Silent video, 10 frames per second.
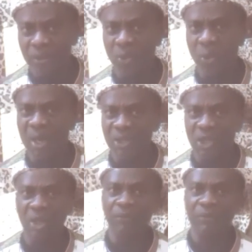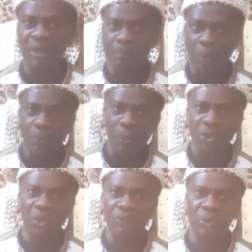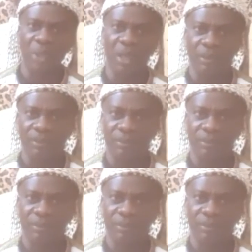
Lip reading: to achieve the purpose of today.